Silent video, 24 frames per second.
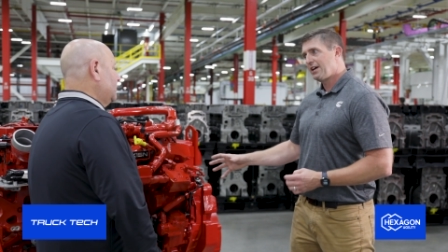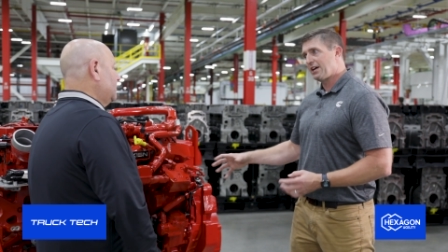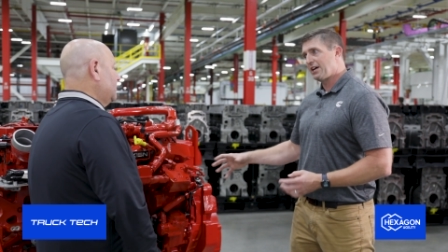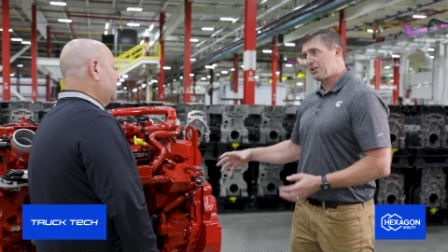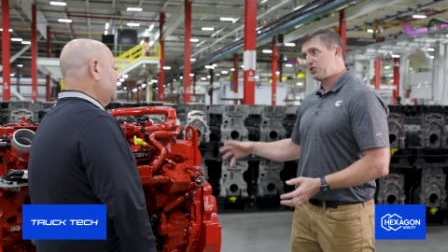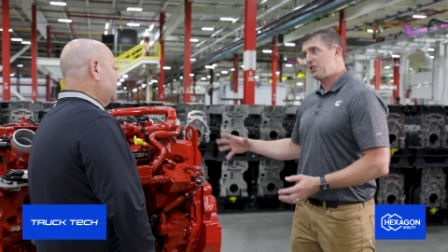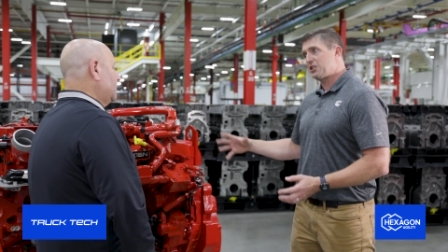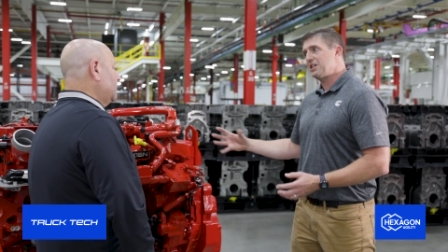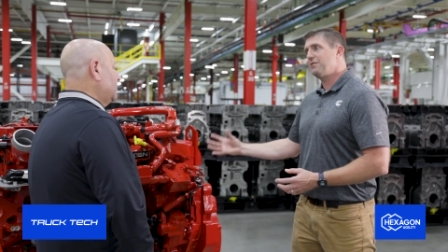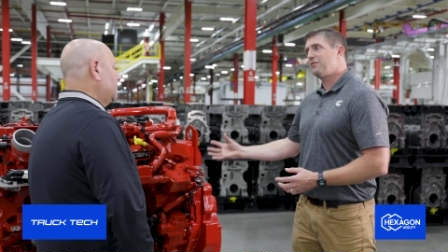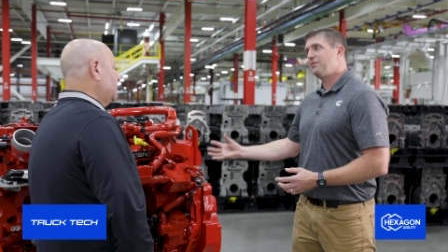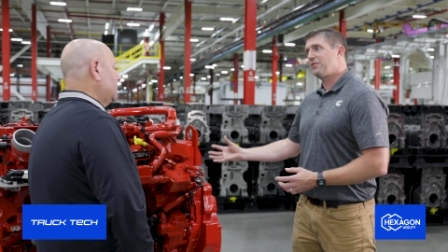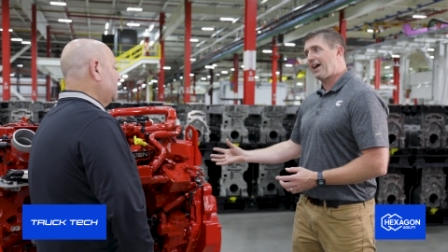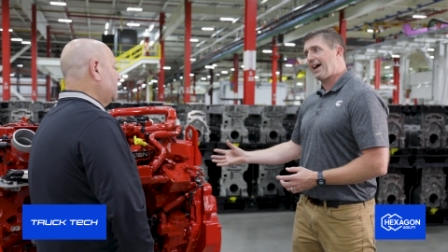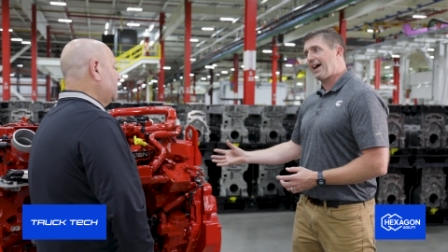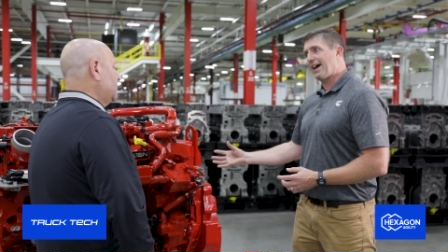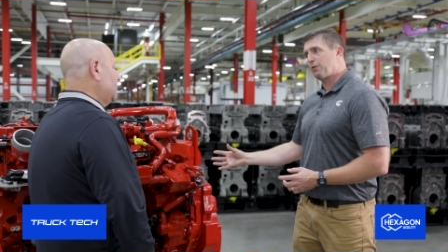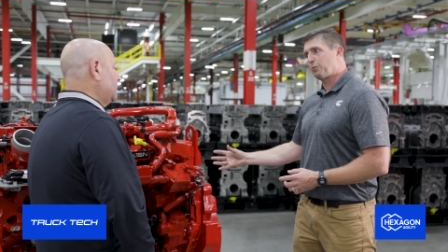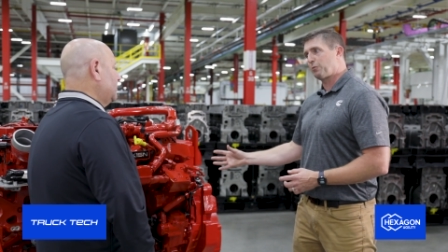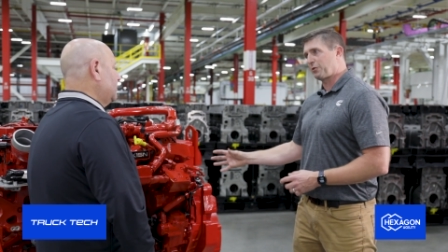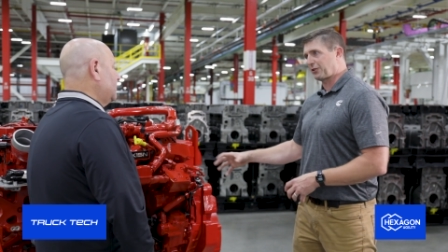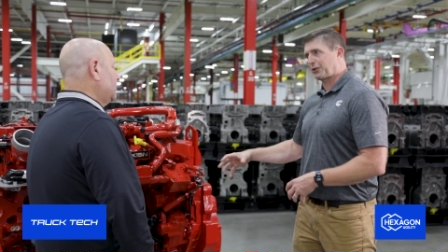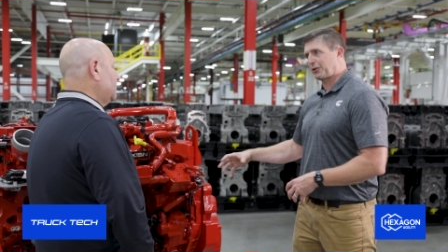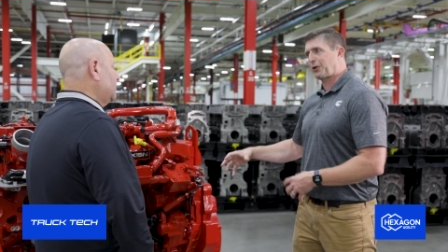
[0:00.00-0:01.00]
achieve
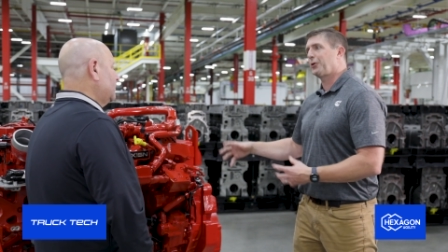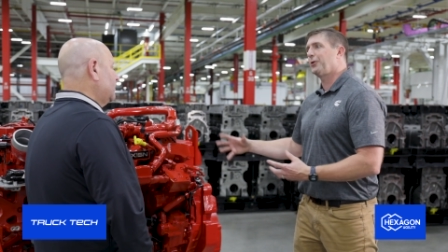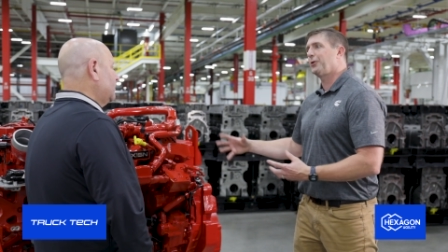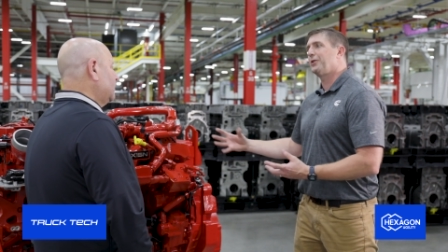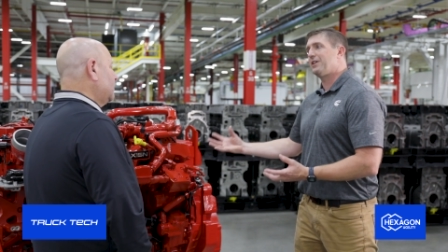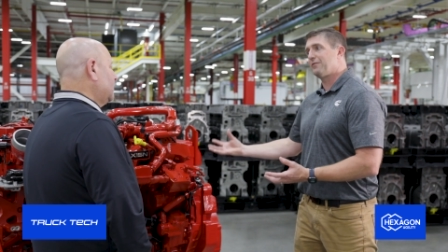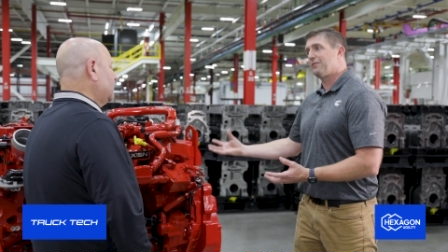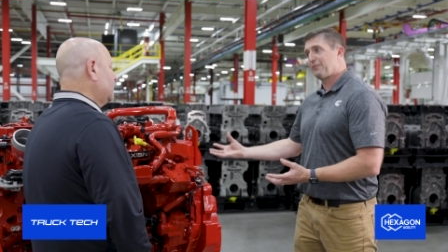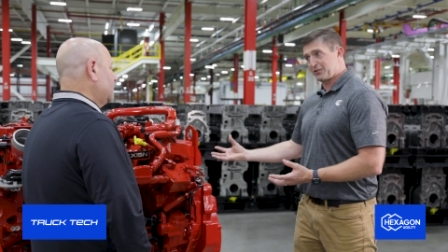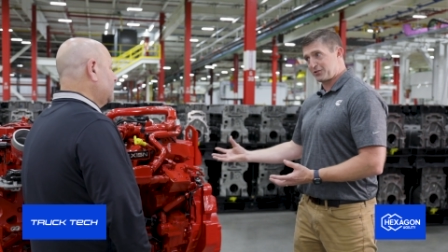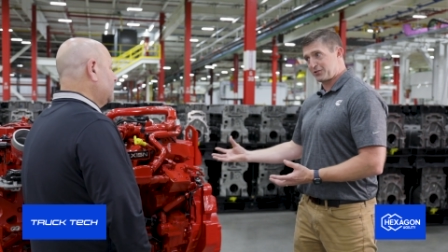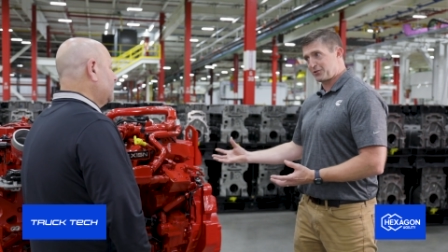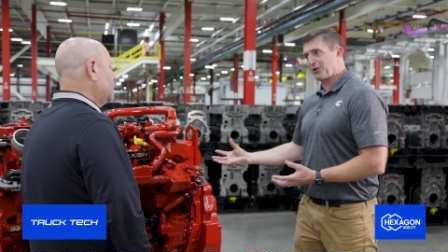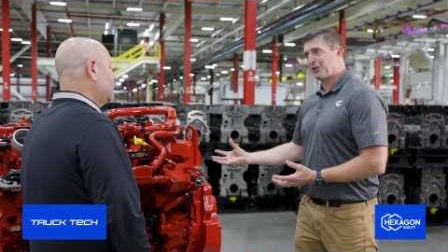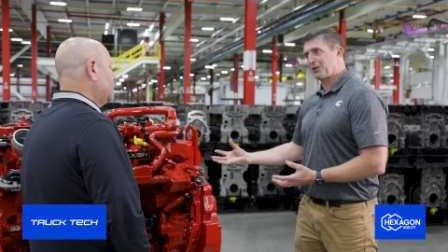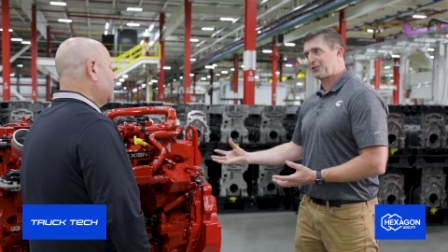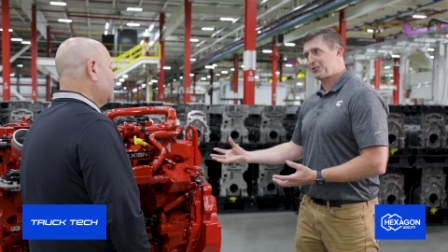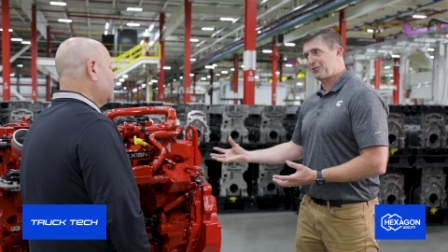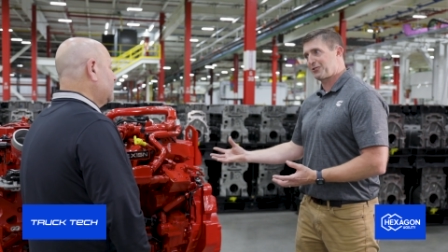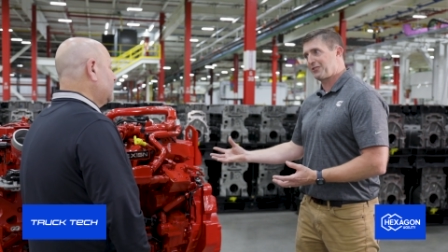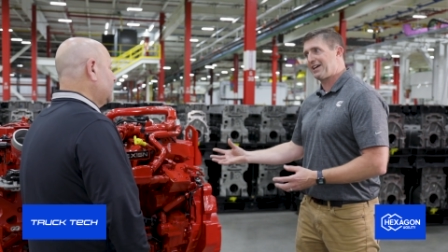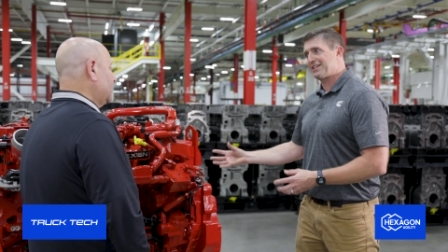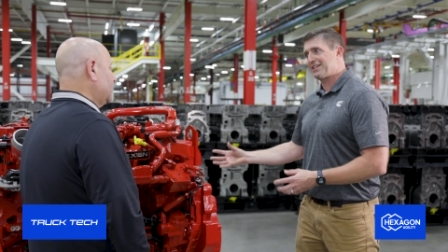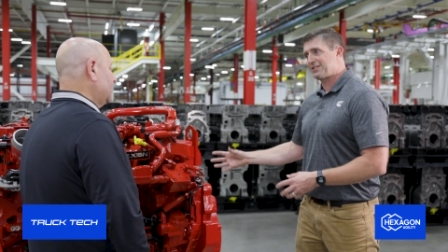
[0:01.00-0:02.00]
that with the current
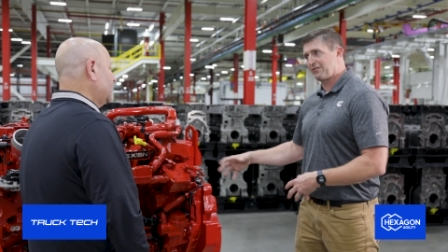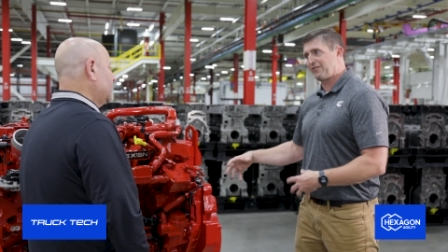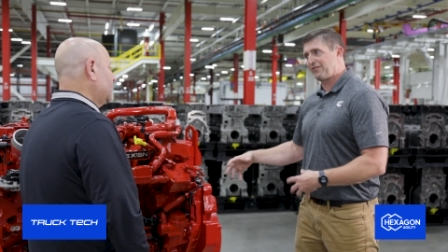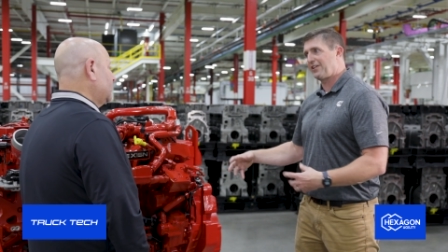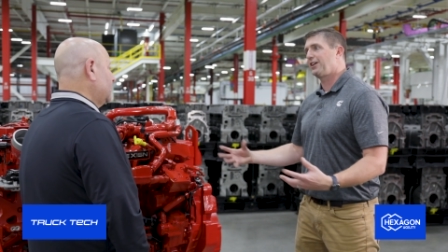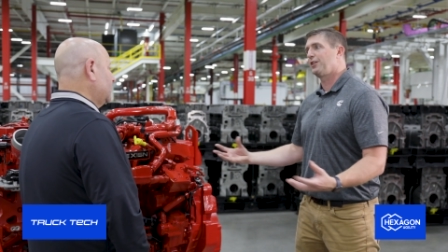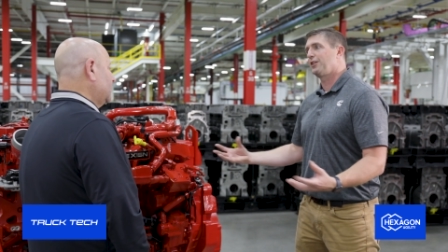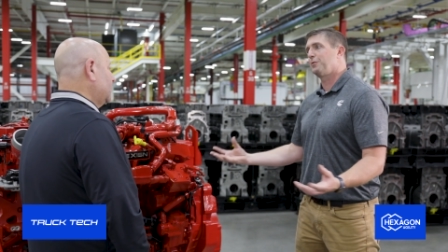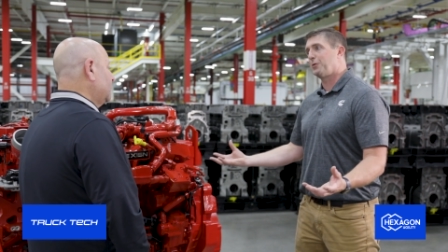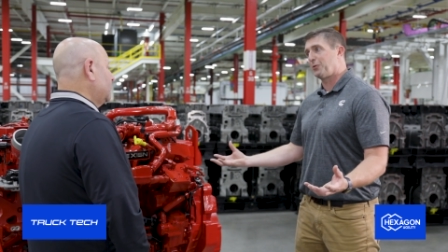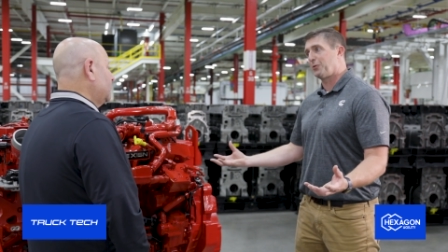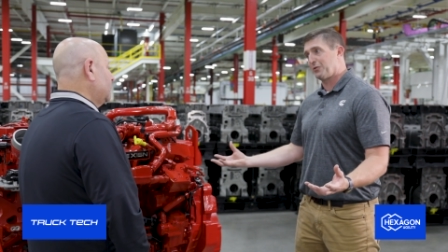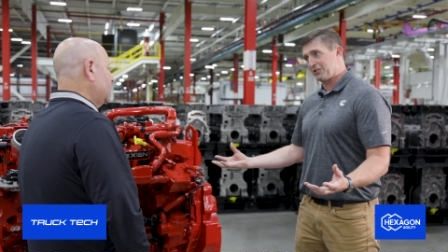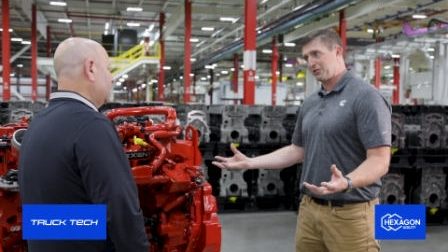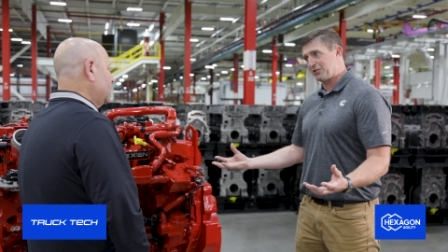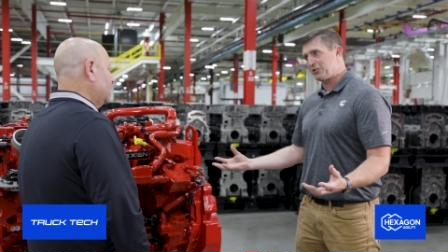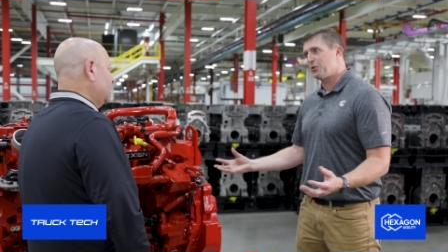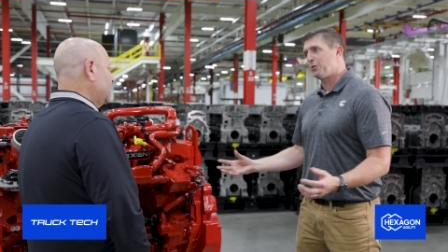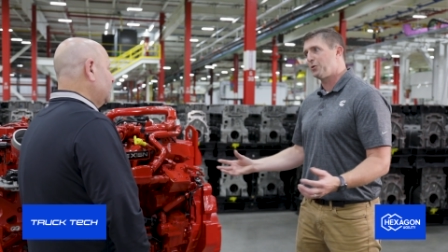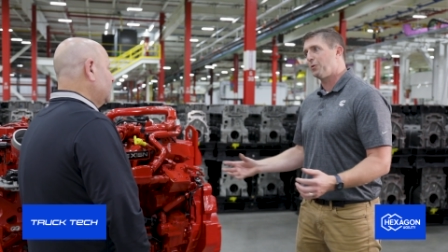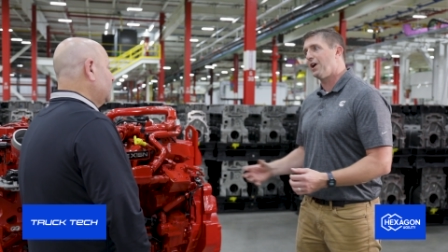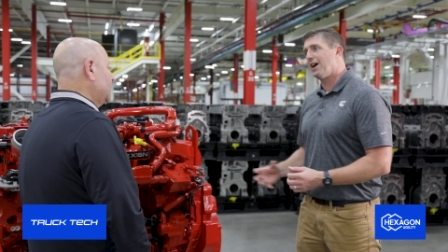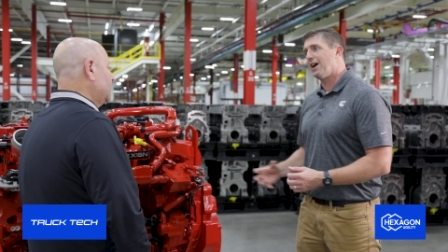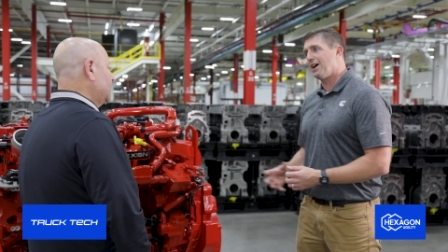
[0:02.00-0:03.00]
infrastructure that's available in the
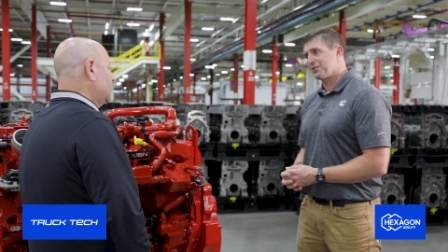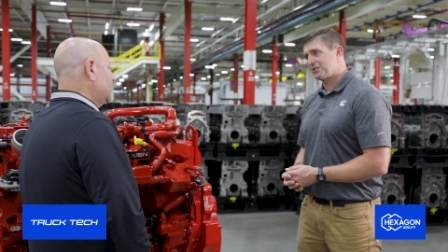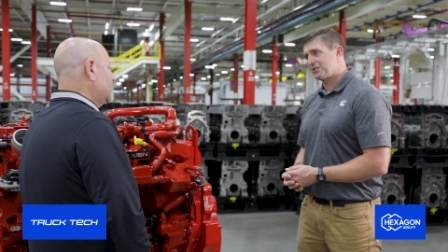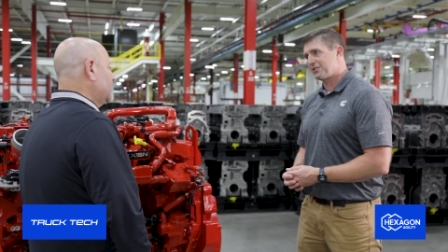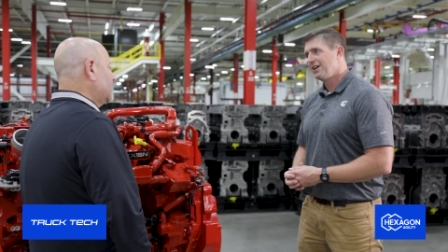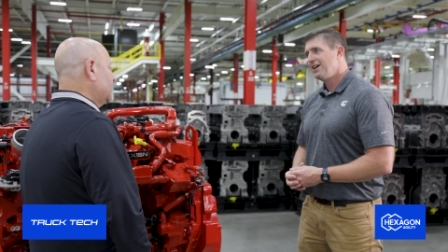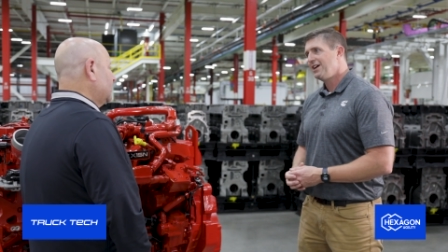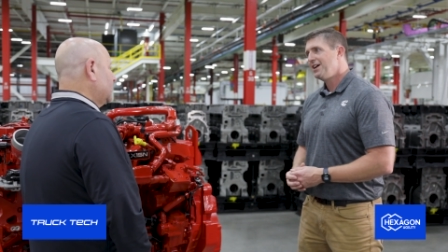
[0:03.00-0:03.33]
U.S.